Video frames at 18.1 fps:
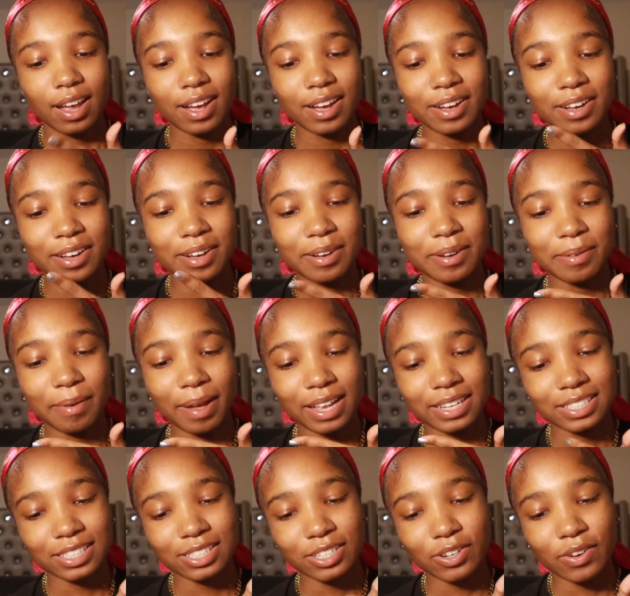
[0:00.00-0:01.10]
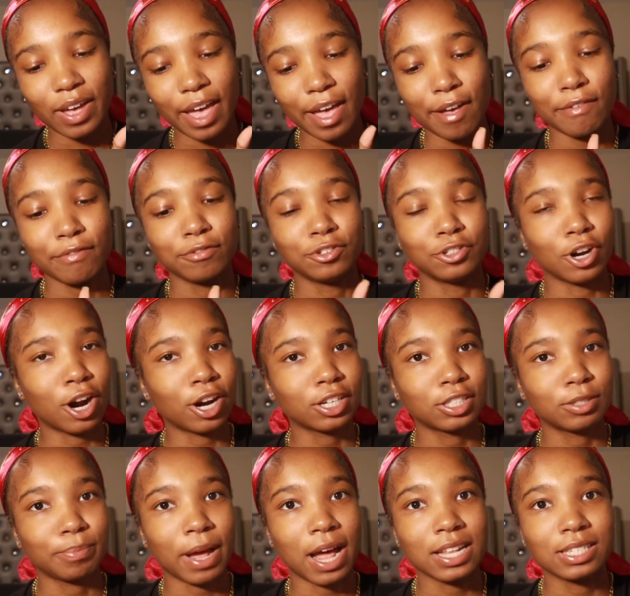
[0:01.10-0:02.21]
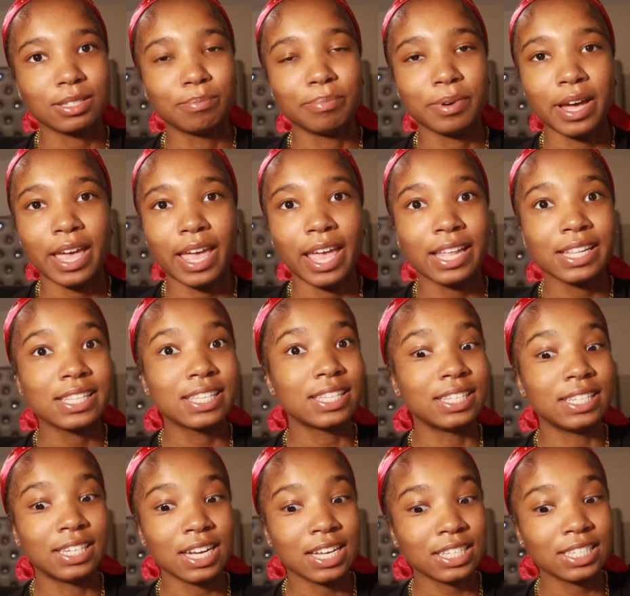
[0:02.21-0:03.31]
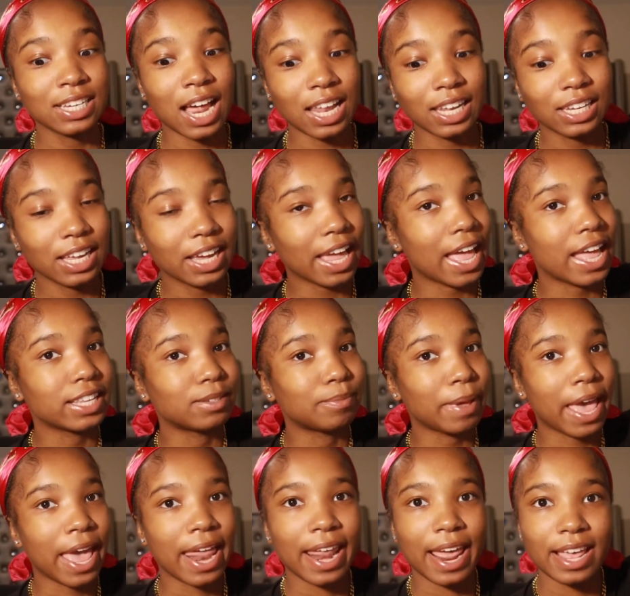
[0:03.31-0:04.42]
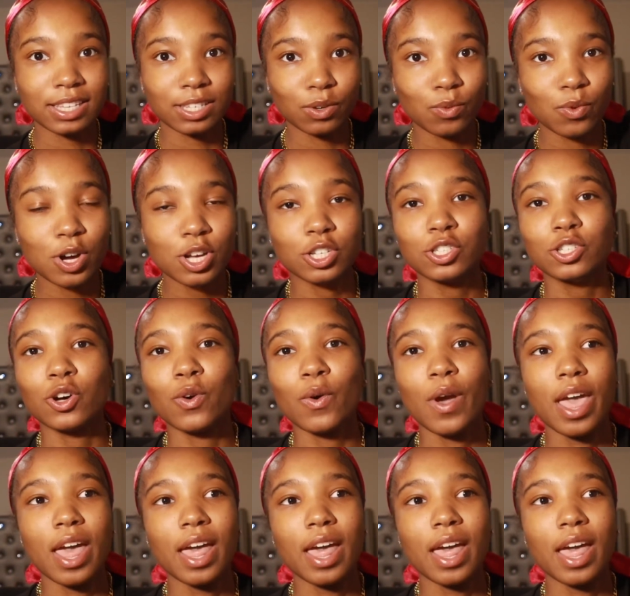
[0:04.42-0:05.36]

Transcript: I still have dark spots, but it does not look as bad as it was. So